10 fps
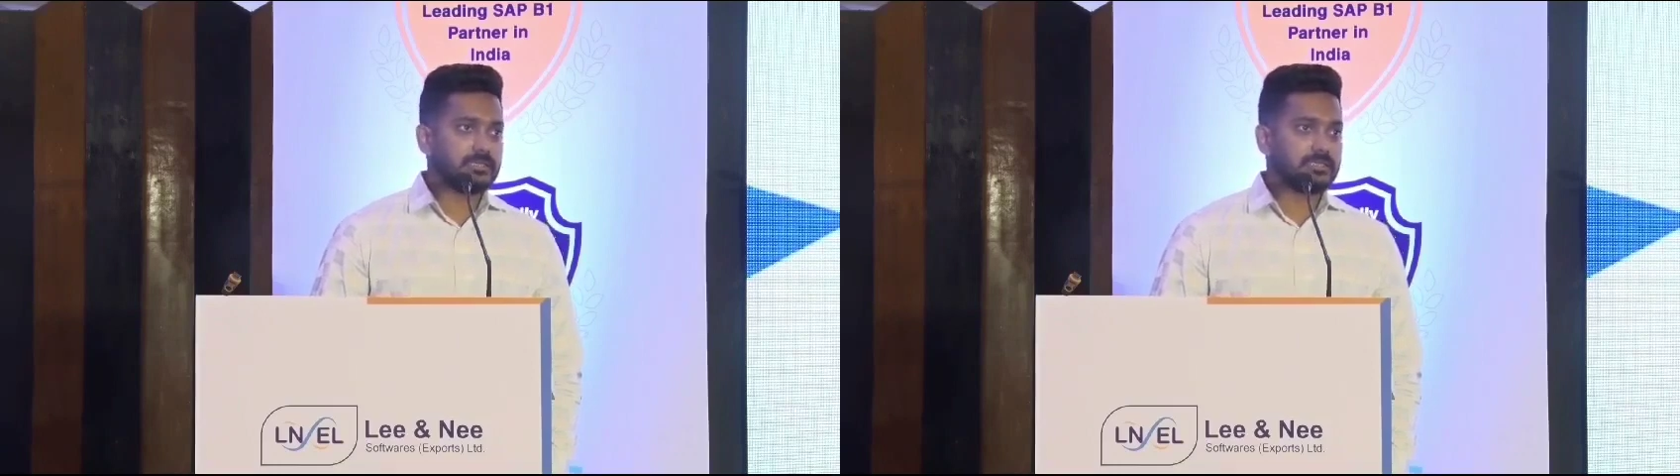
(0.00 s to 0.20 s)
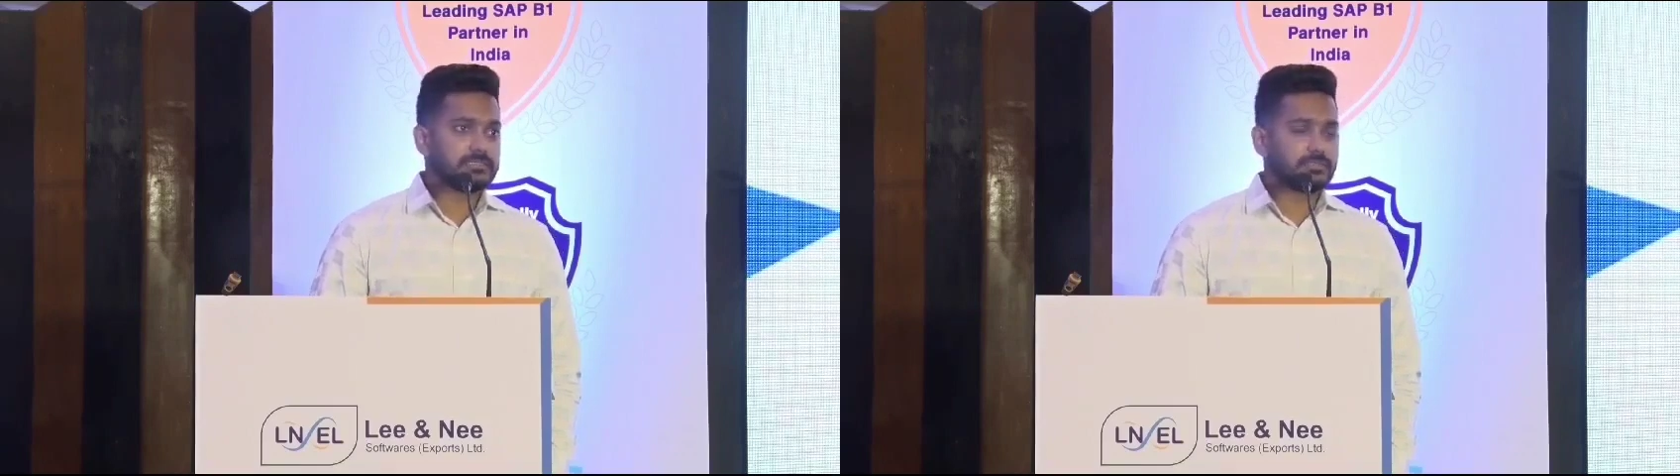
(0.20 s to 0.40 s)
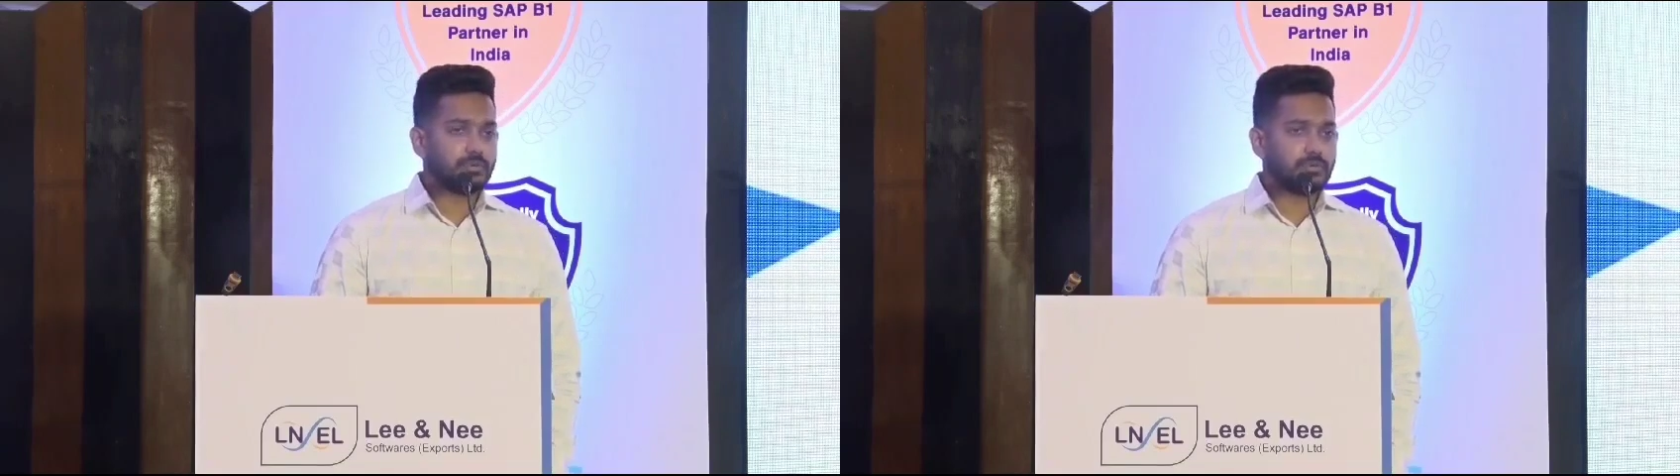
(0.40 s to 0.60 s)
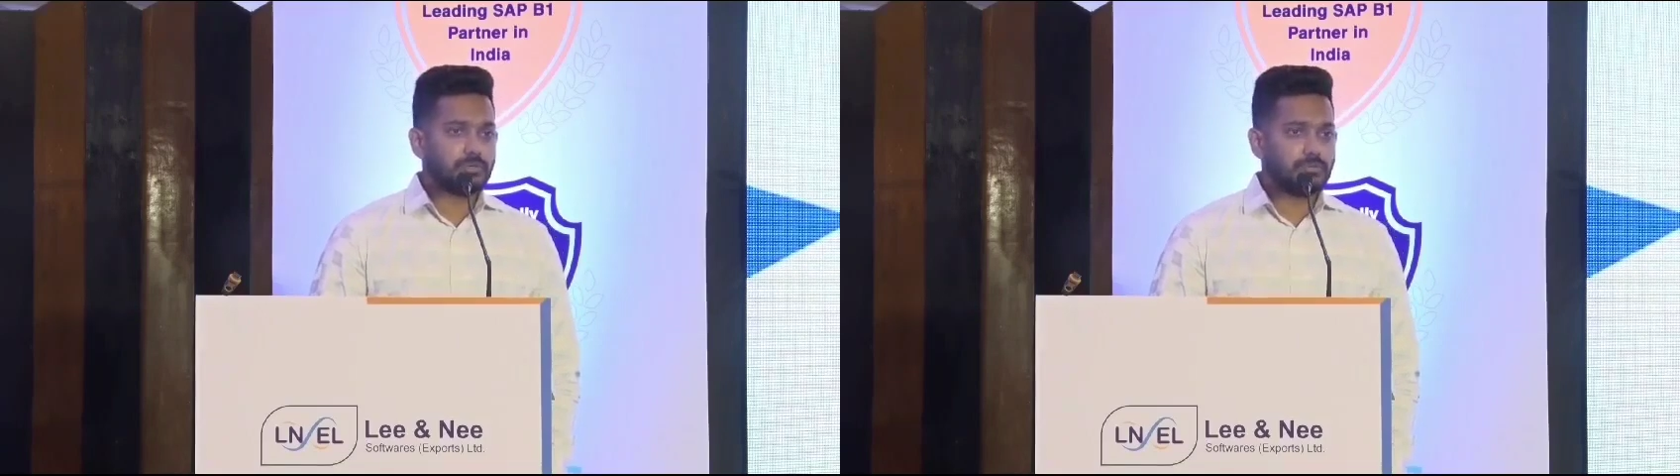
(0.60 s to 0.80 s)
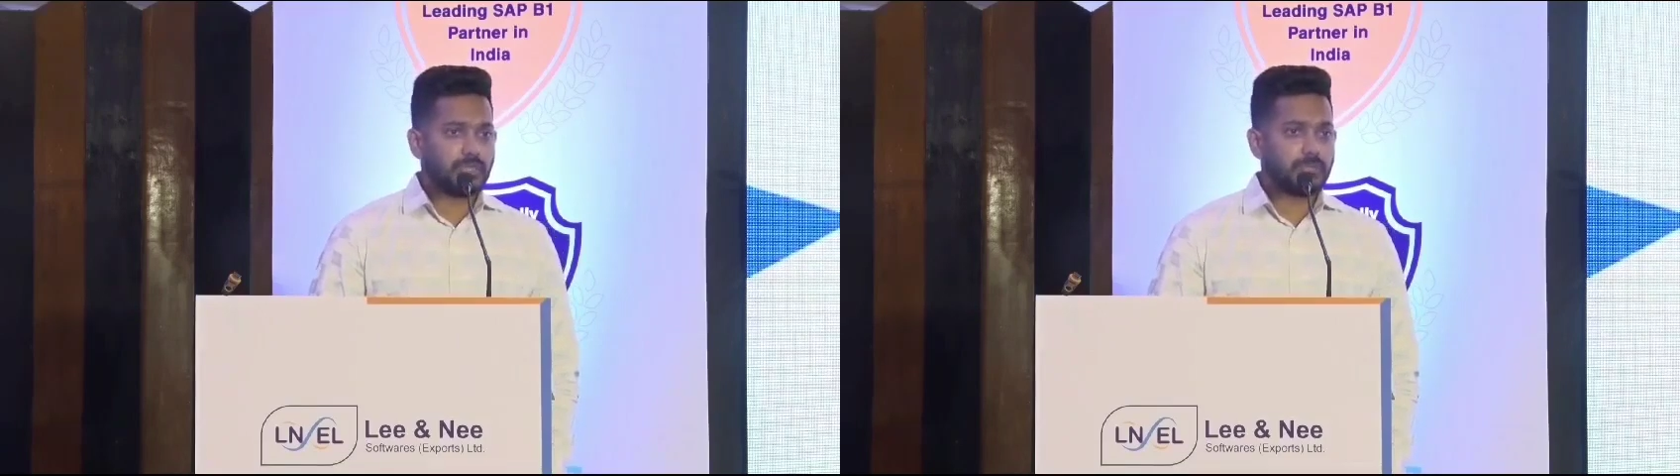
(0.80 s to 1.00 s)
it's
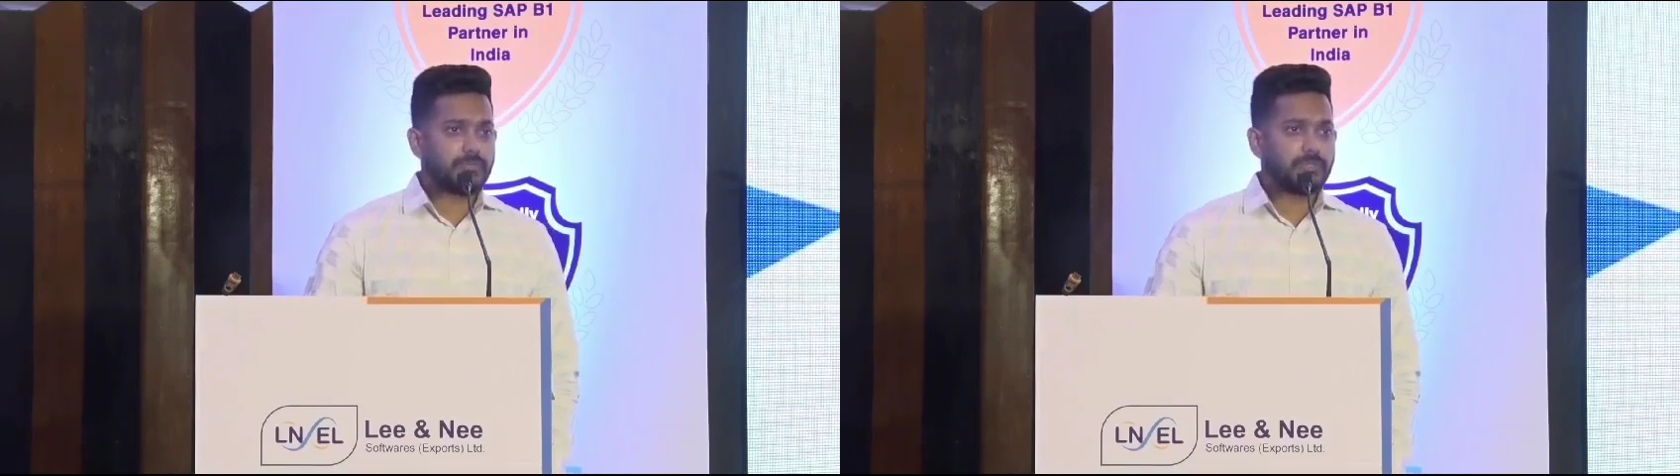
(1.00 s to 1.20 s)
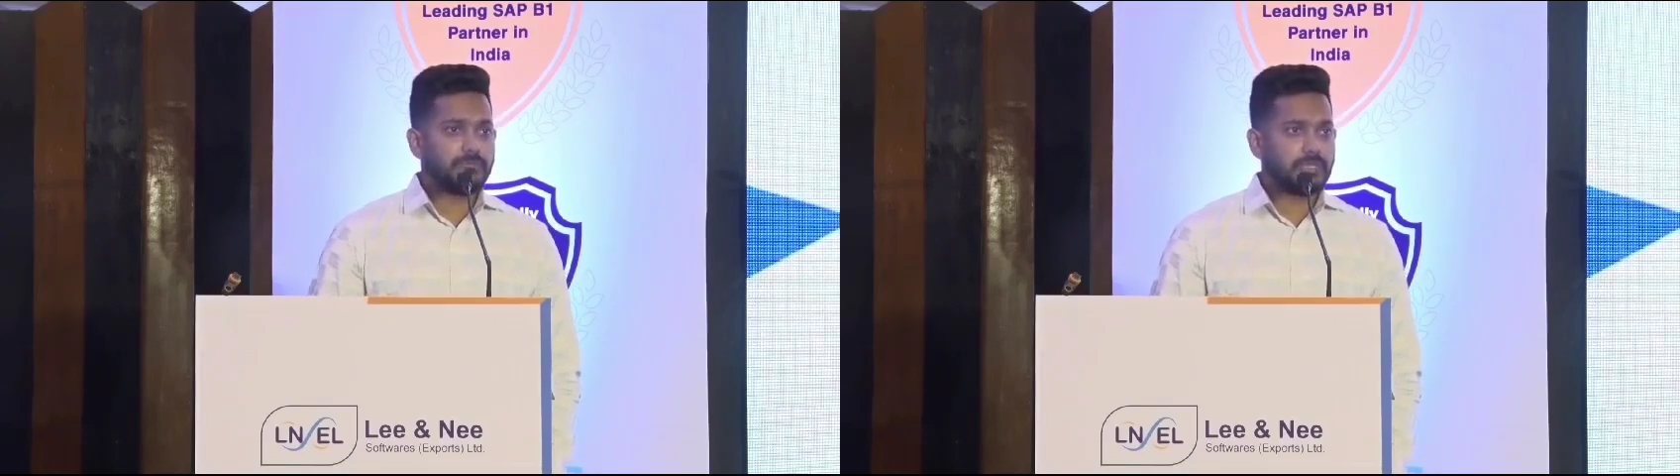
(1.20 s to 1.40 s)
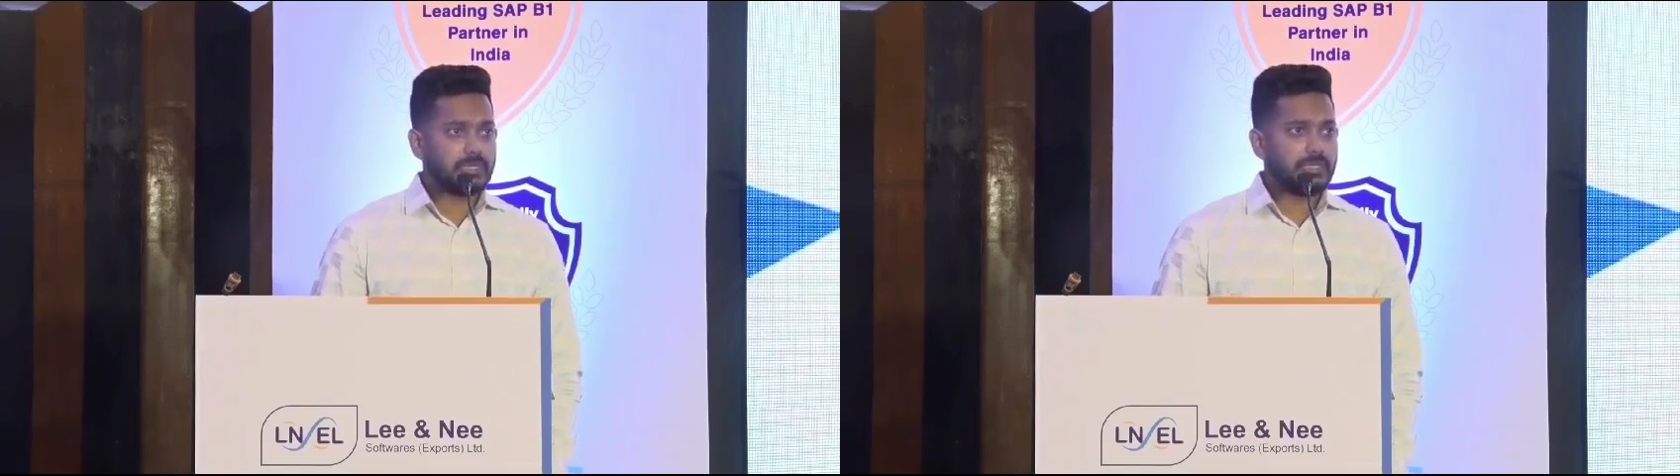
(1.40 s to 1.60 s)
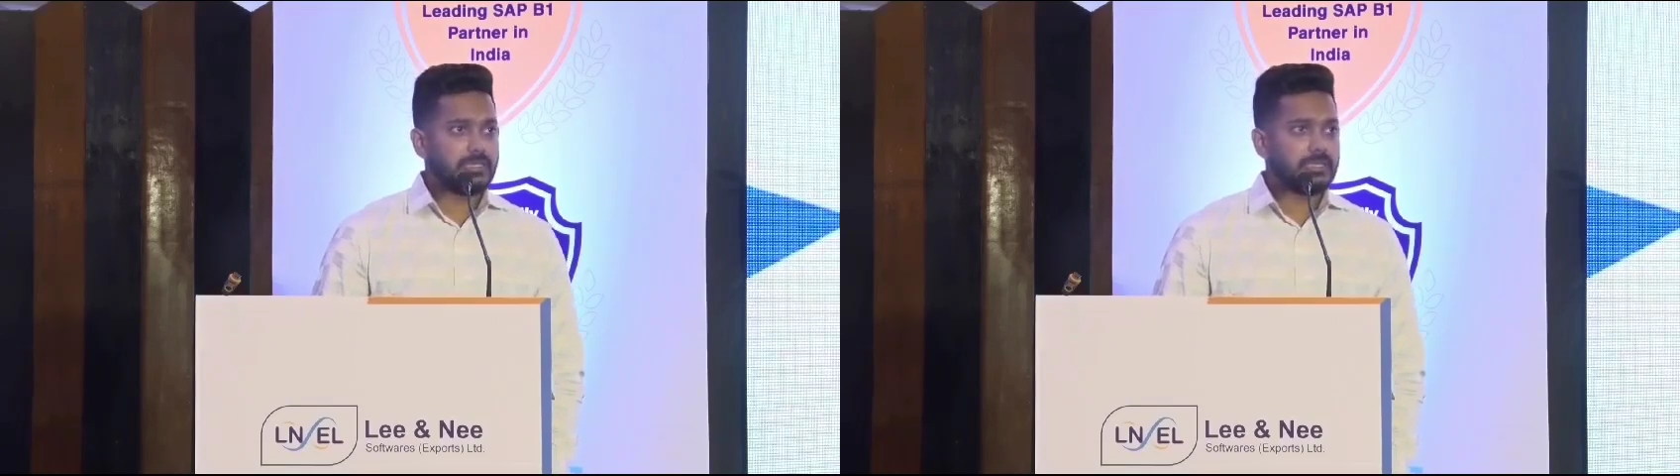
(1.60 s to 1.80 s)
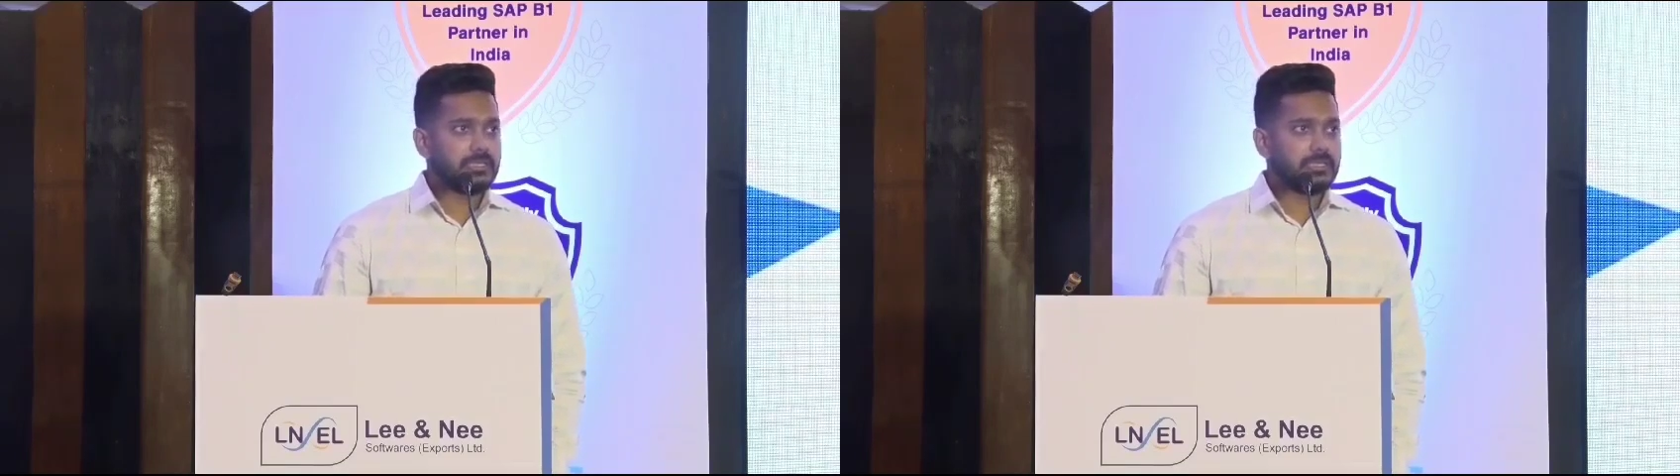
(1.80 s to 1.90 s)
thrown to them every weekly.